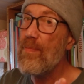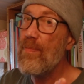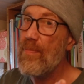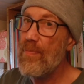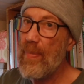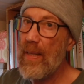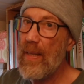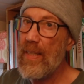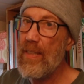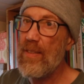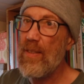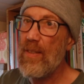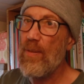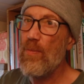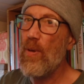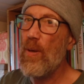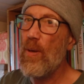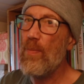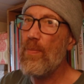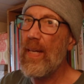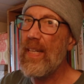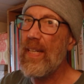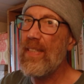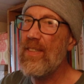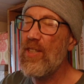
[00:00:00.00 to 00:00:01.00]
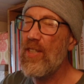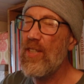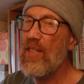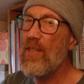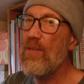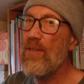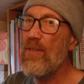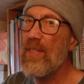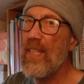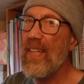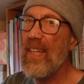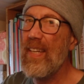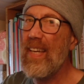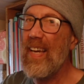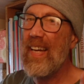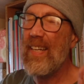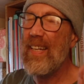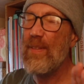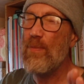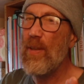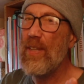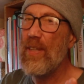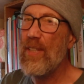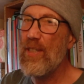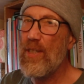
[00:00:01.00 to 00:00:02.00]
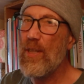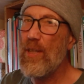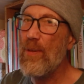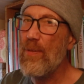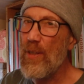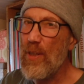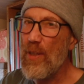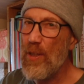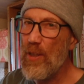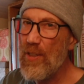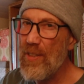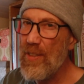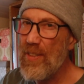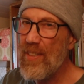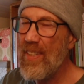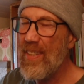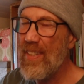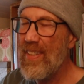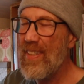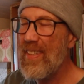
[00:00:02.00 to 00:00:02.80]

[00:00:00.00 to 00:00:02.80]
based on what paint you're using and whether you're doing the hull.